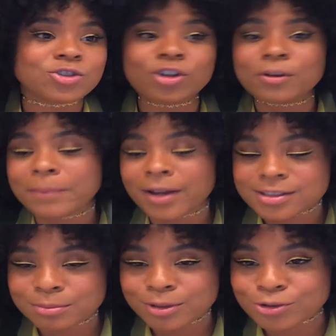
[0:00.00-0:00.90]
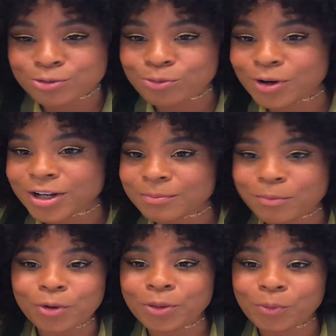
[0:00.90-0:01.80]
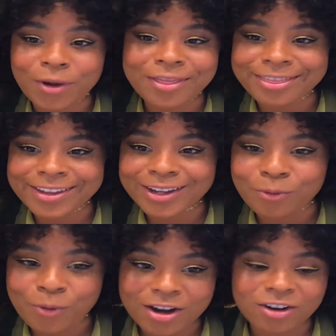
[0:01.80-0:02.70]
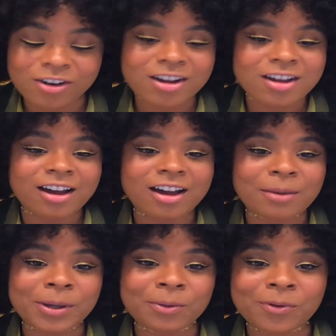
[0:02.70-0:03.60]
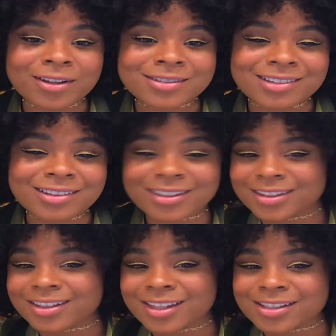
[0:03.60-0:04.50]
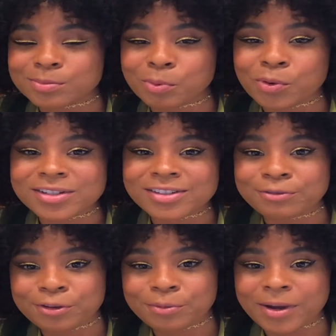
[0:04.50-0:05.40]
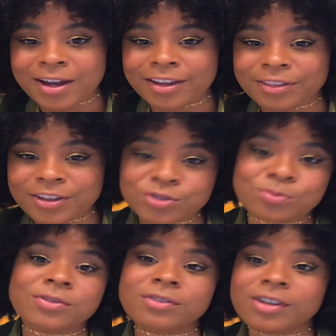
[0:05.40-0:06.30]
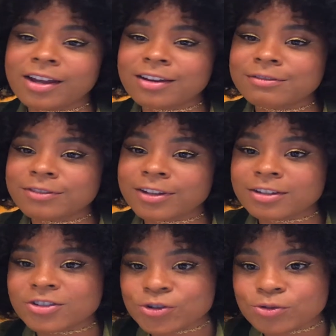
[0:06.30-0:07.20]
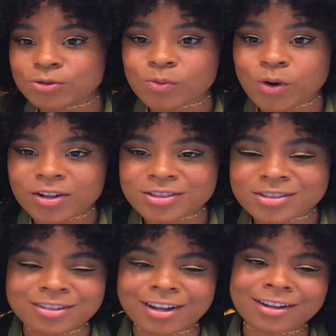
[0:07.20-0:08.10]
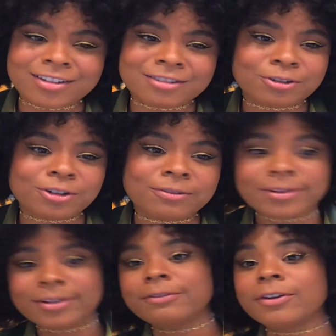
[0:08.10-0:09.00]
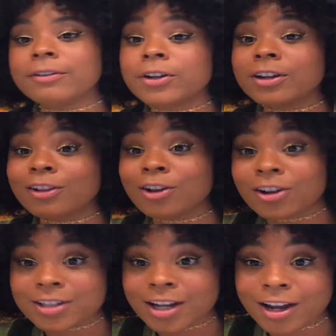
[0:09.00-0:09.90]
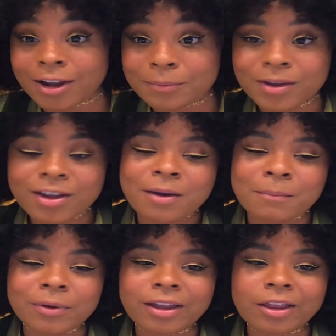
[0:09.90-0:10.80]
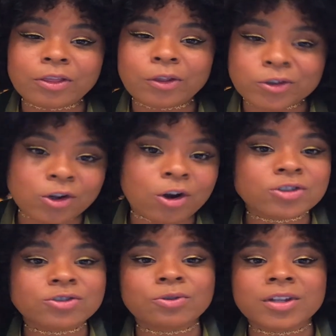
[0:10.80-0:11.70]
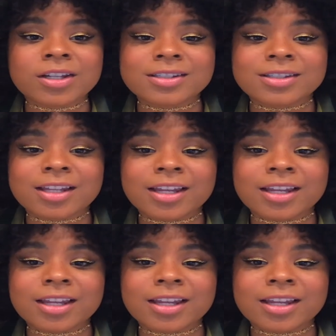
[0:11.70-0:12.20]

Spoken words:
do more than one thing well at once. I think that that's poison for the mind that has been kind of fed to our society for a very, very long time. But there's also things